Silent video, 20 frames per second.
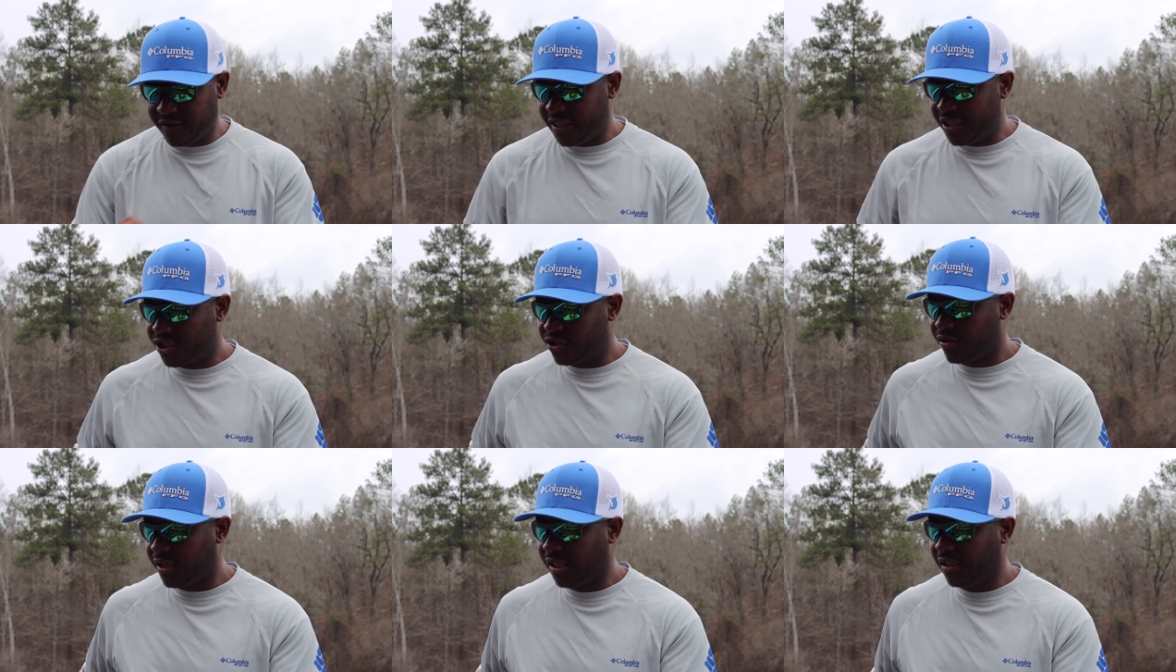
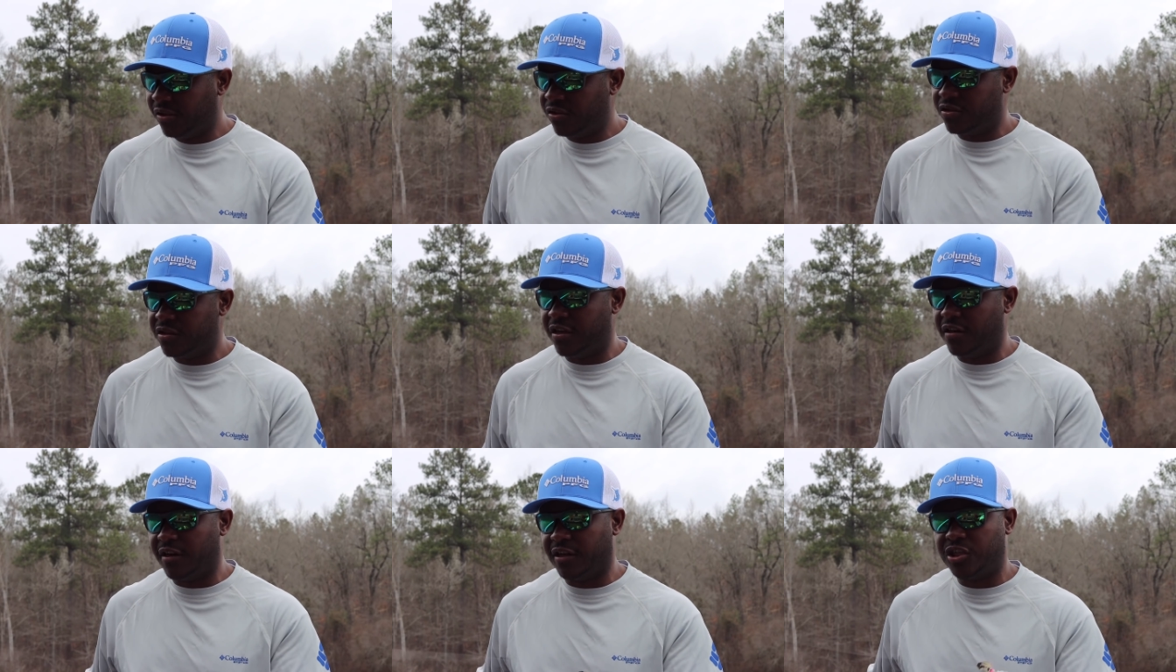these
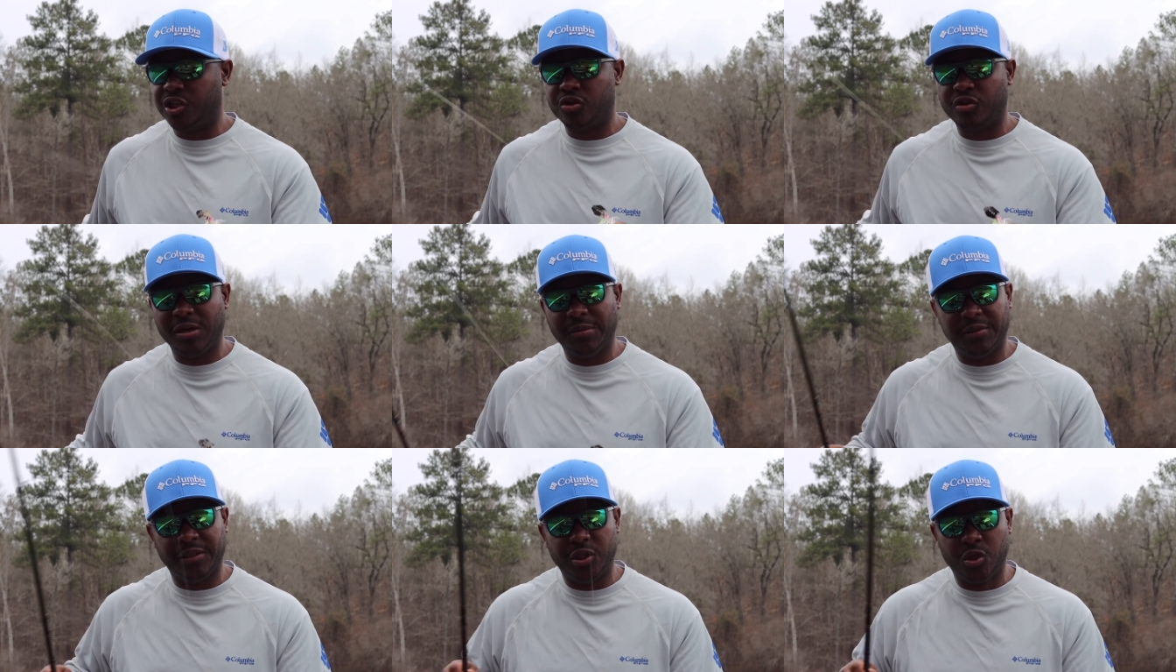trailers. They're
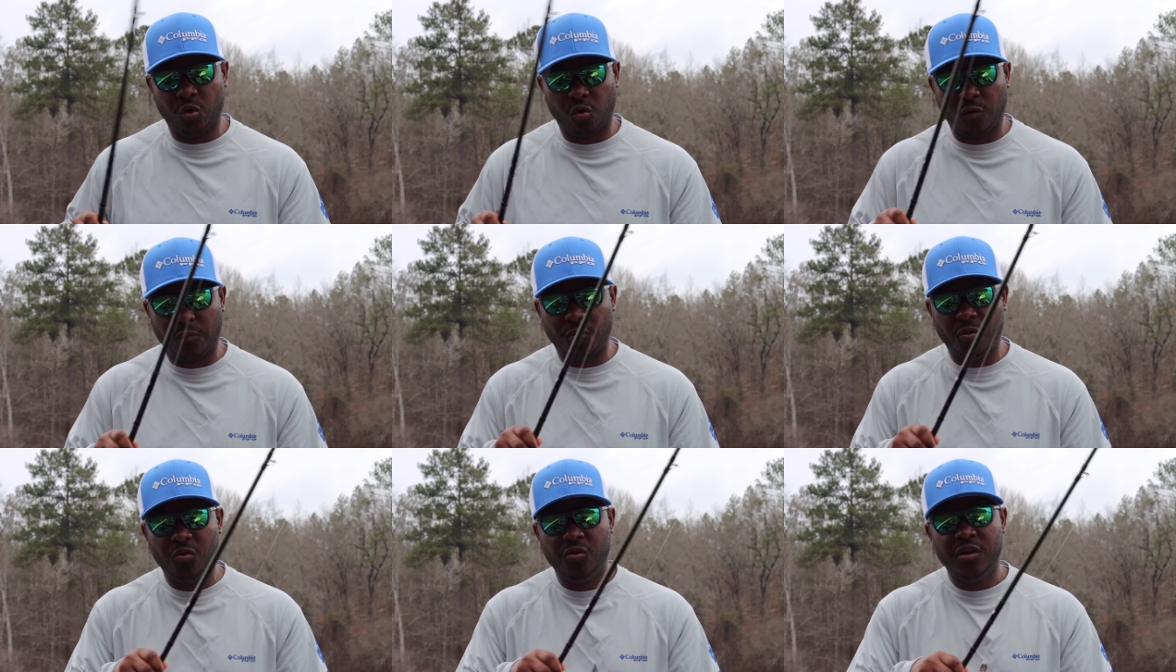extremely
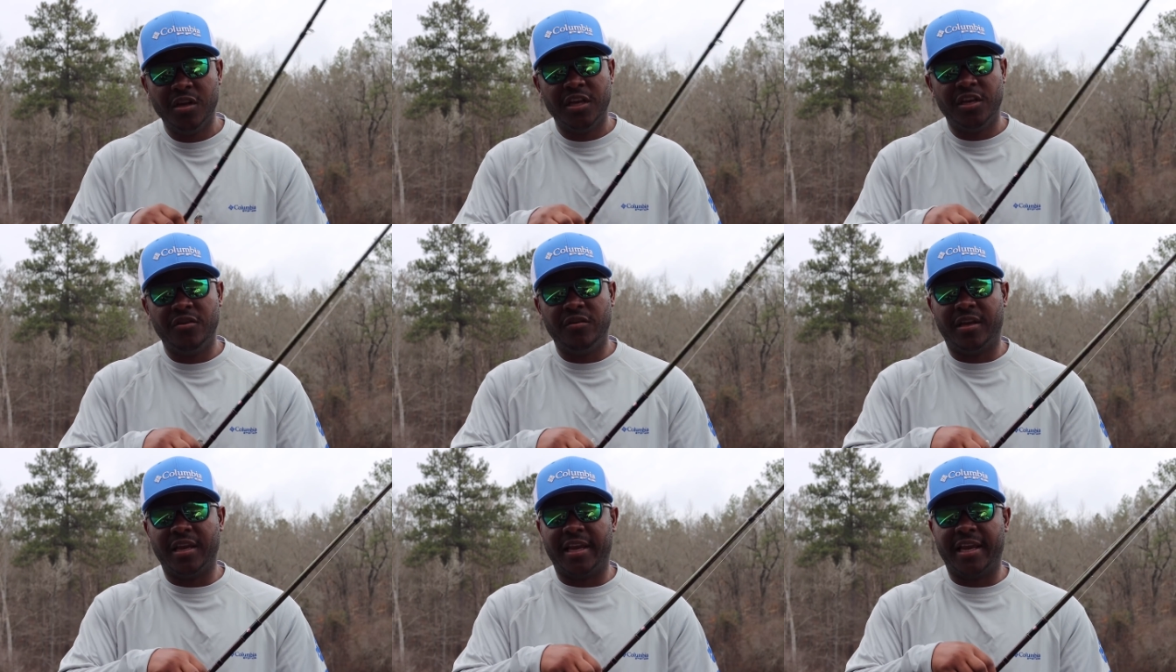durable.
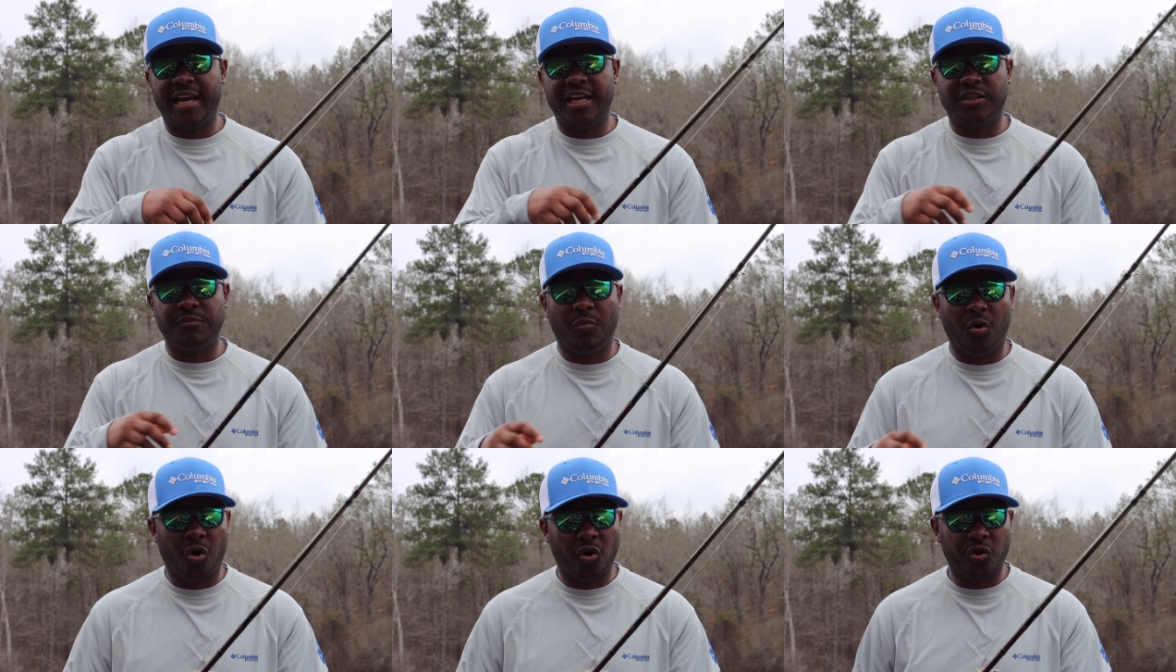You can
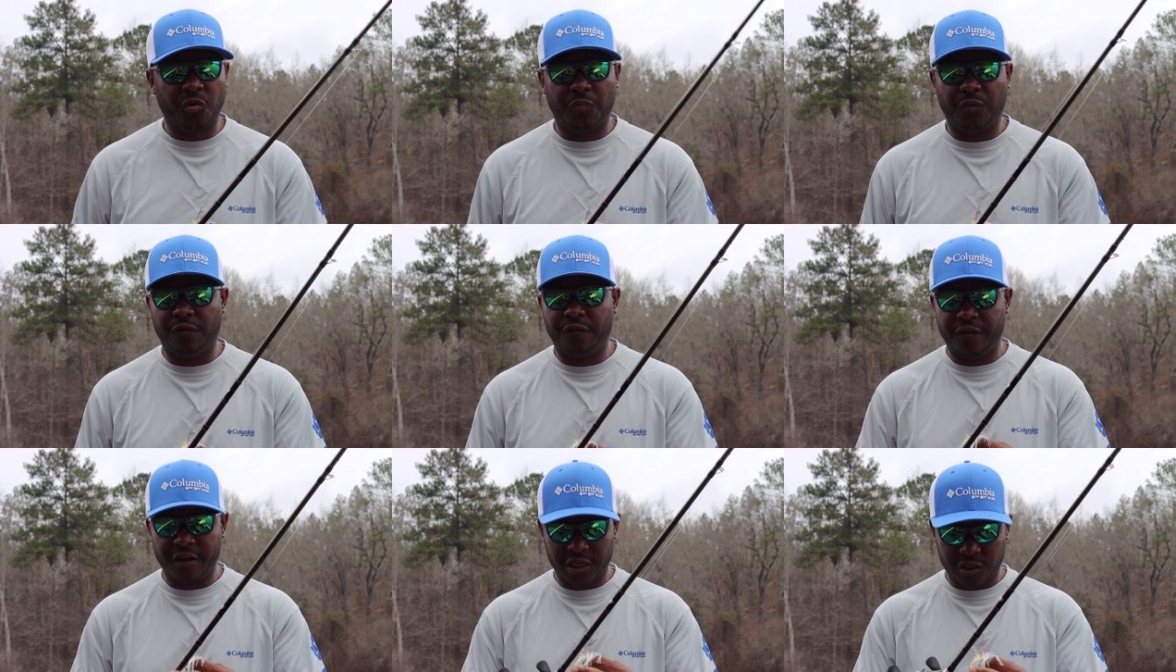catch
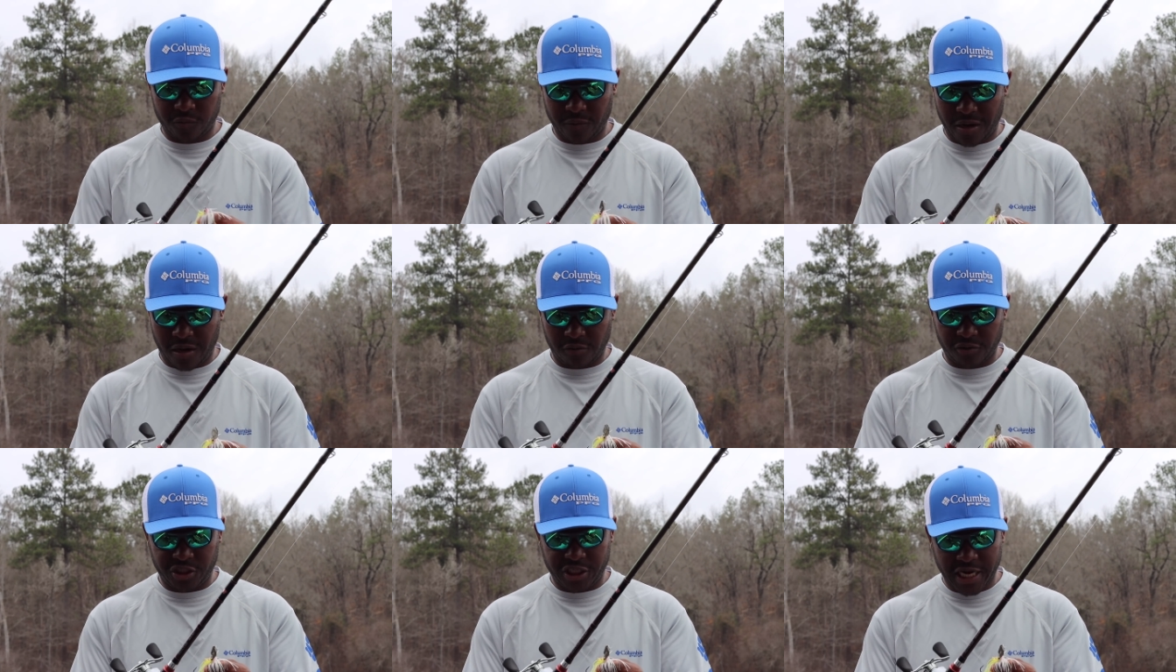multiple fish
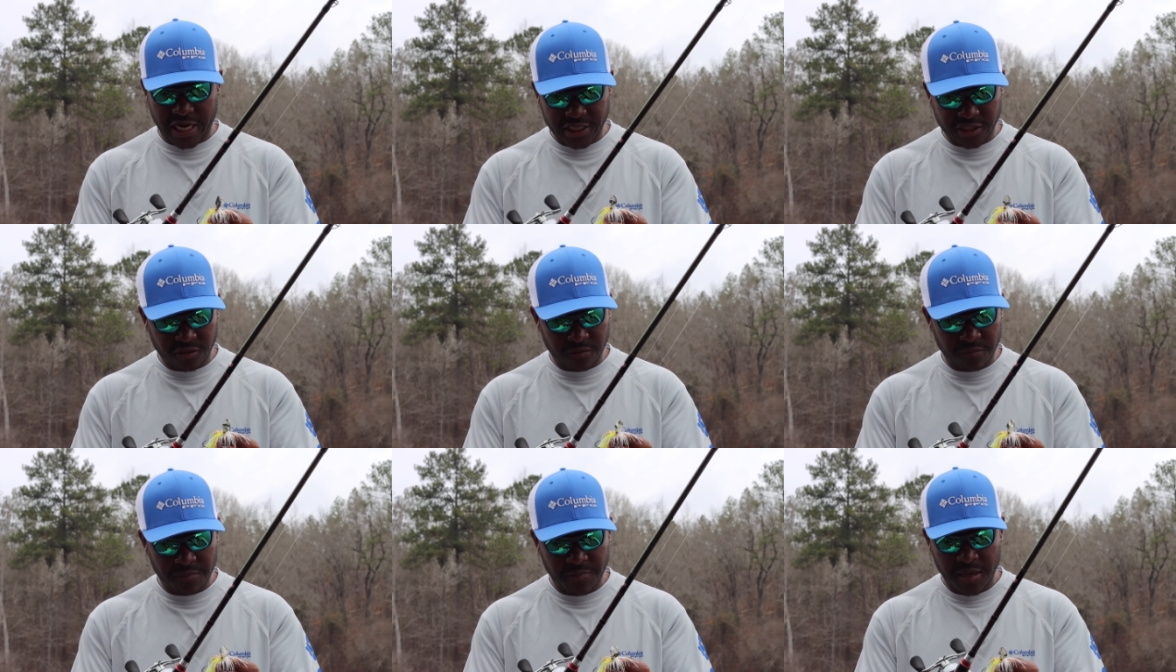without
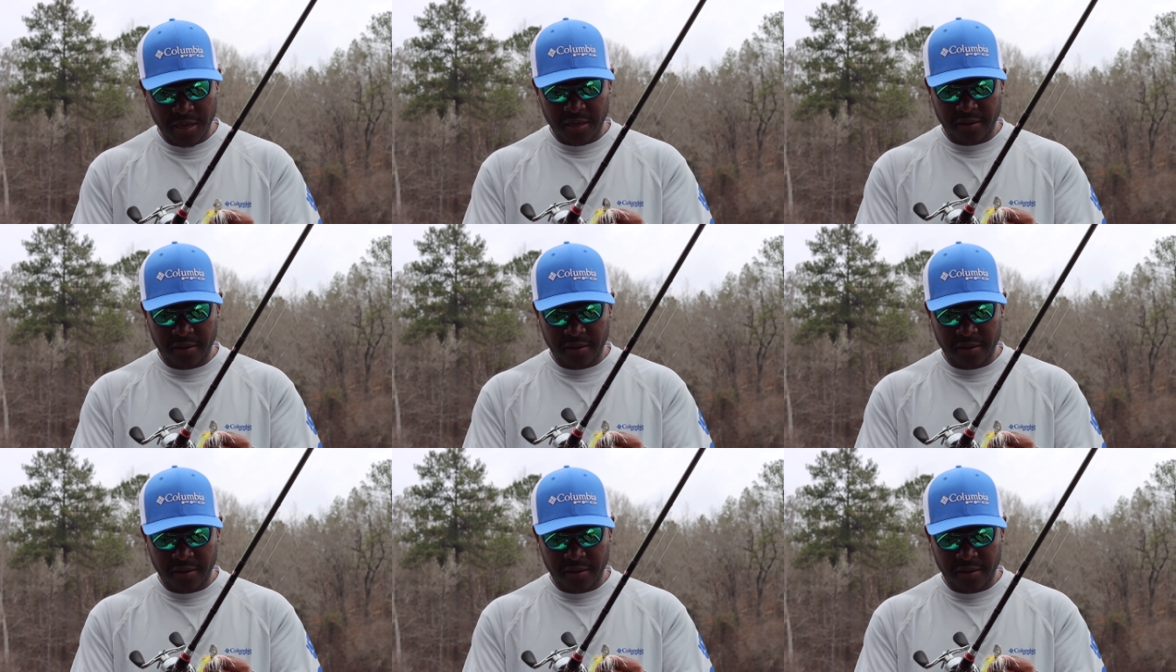changing them.